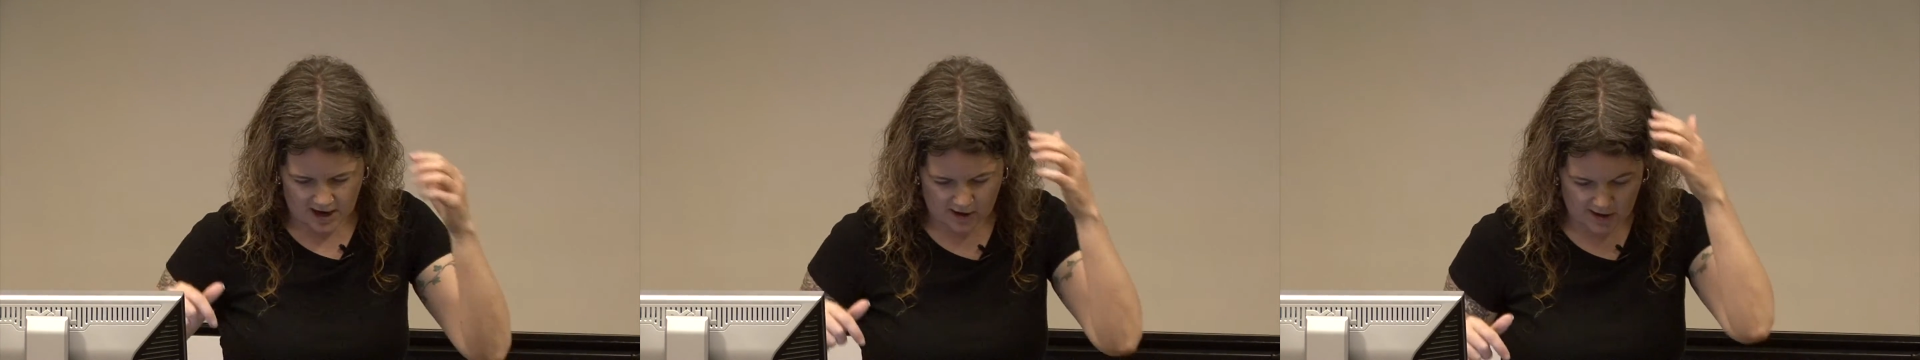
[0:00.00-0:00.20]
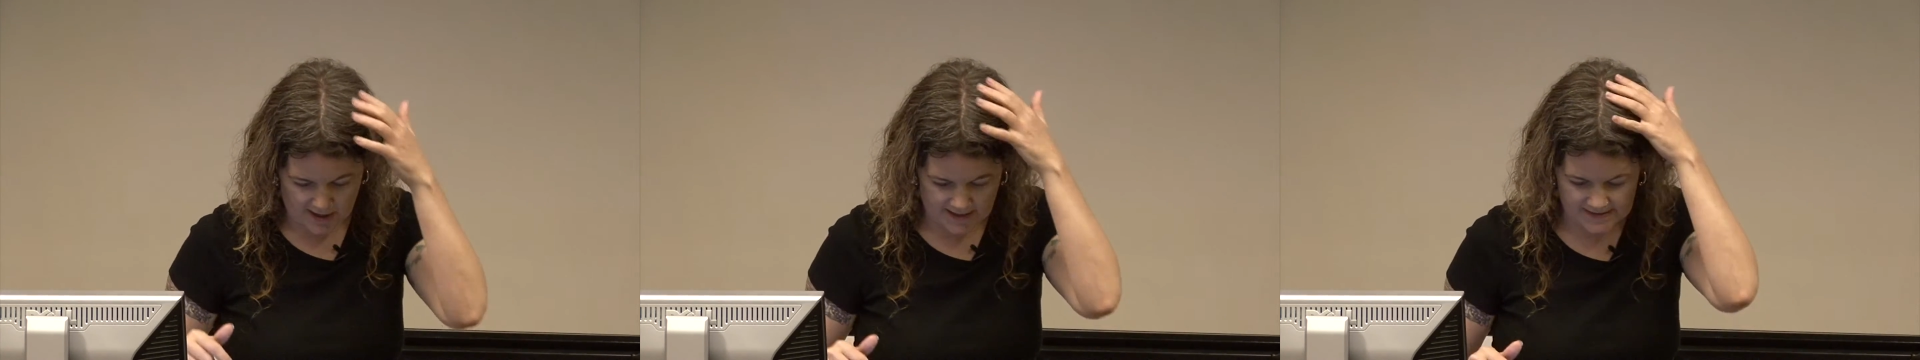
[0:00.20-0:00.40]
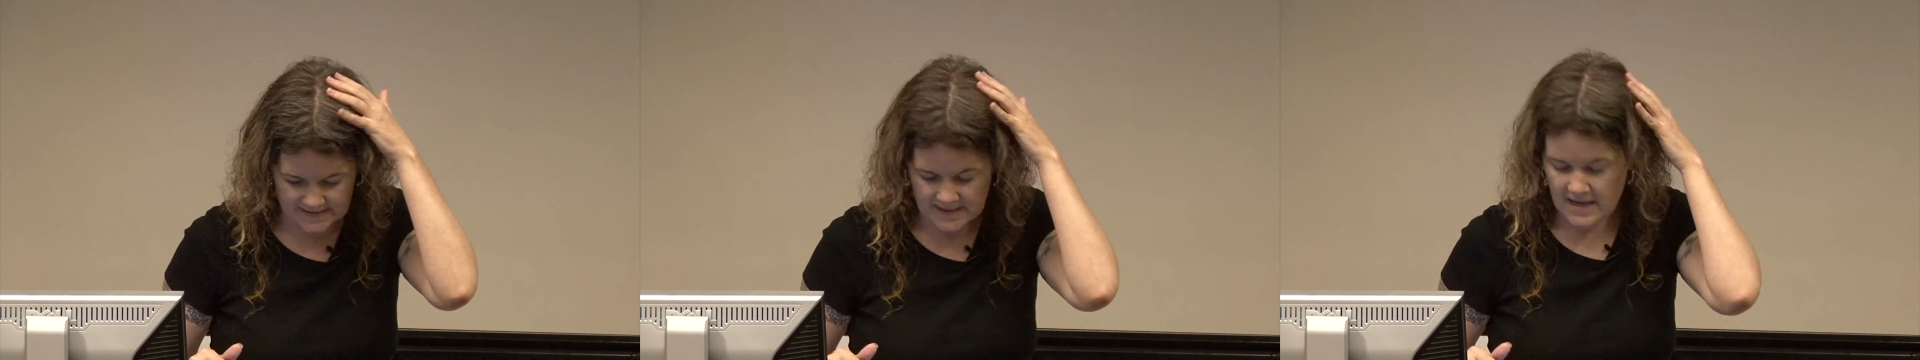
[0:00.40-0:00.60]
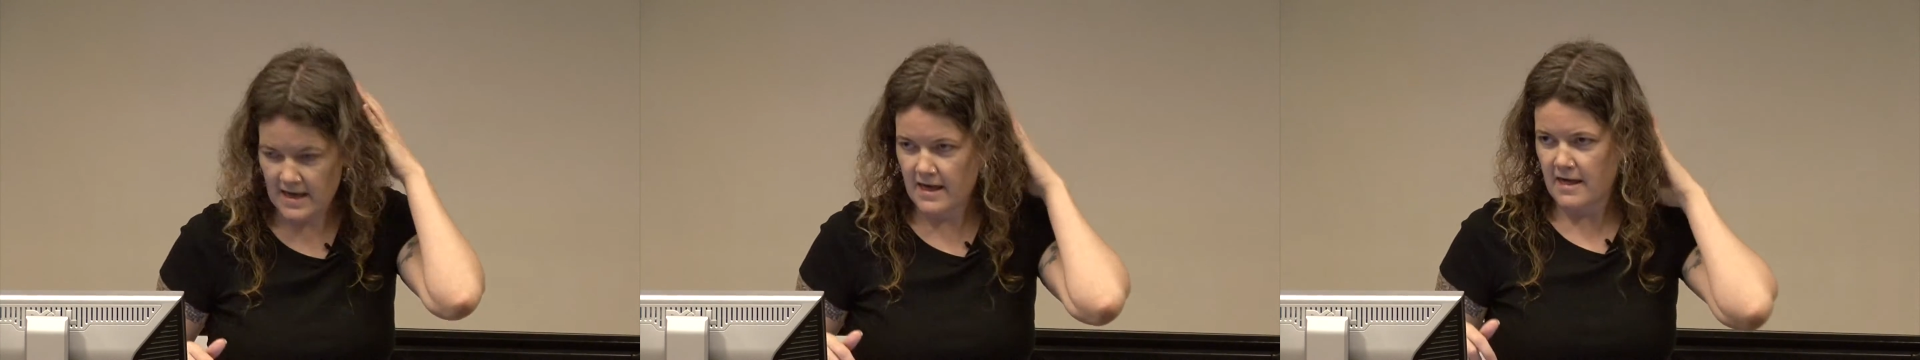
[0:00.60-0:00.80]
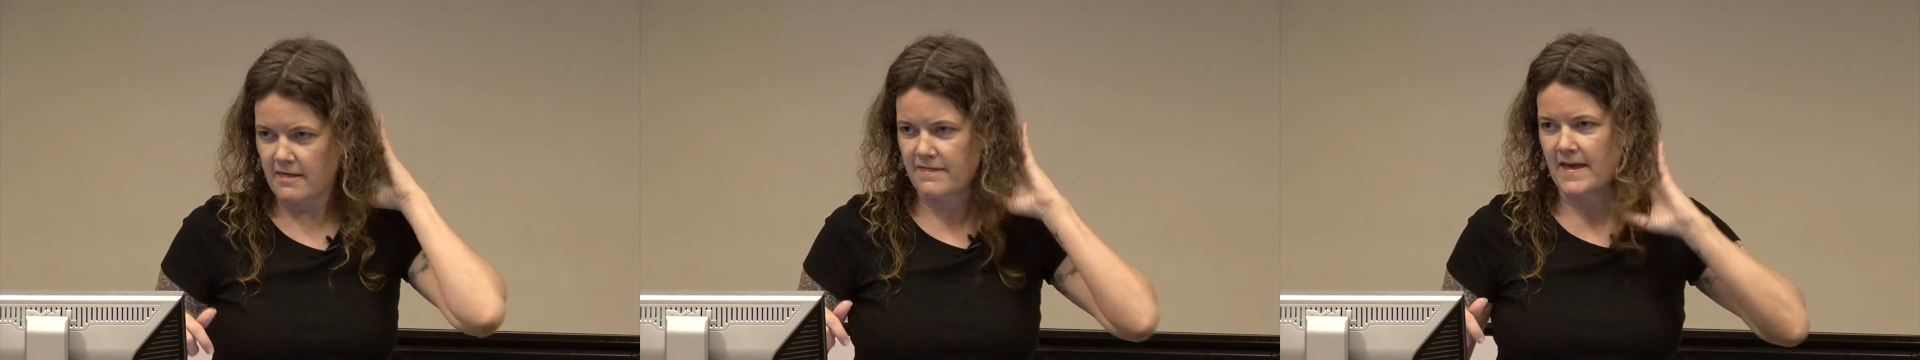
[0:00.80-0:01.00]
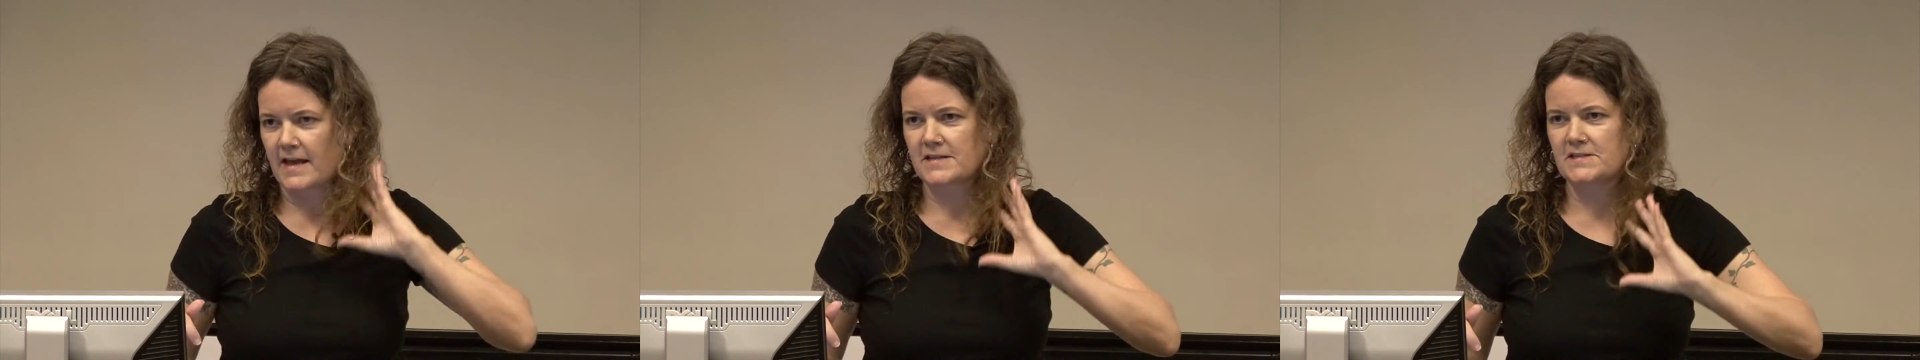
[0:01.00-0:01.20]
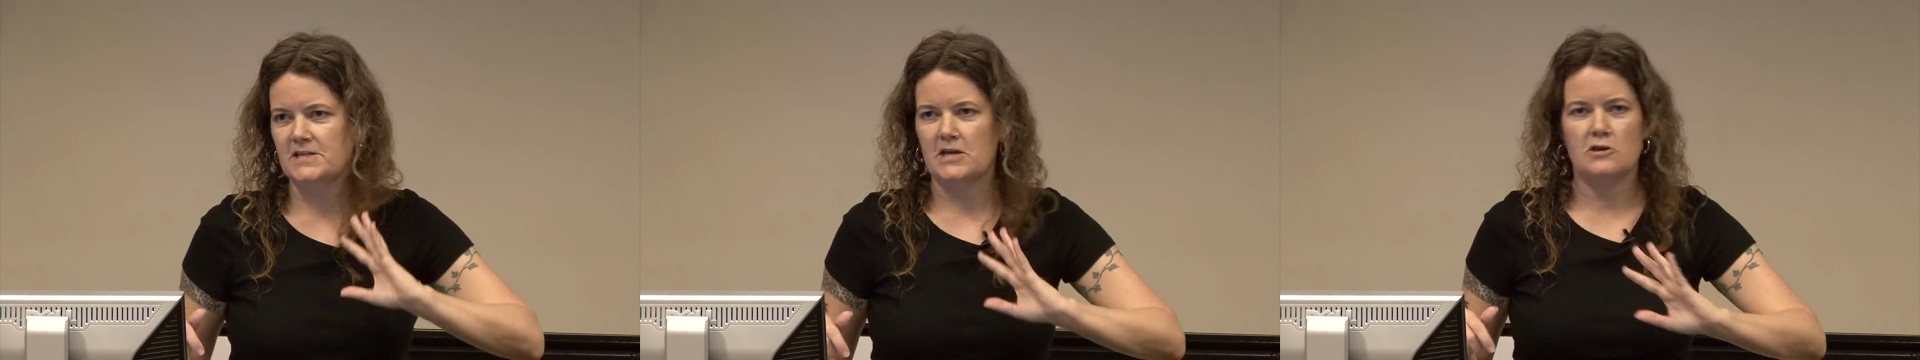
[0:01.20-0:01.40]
areas, thanks to